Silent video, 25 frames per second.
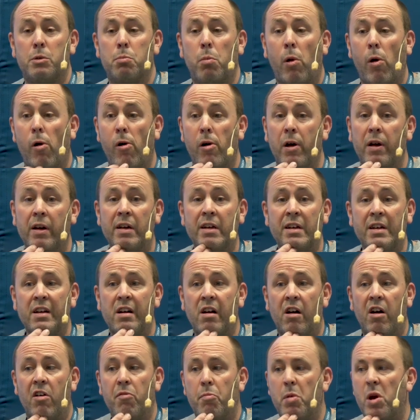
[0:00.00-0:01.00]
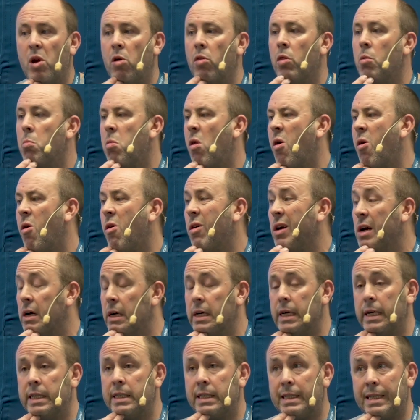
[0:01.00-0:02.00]
blog. I've been on the blog.
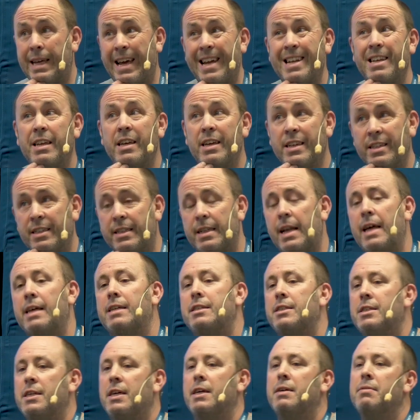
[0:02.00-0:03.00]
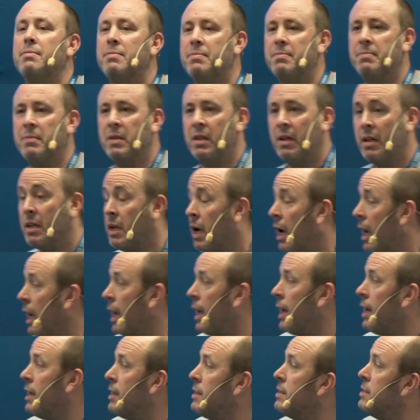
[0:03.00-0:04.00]
It's 10 years next year.
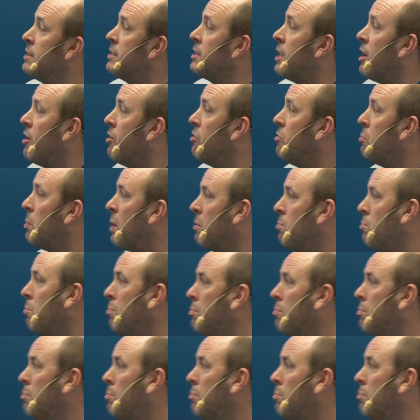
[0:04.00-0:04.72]
So I've been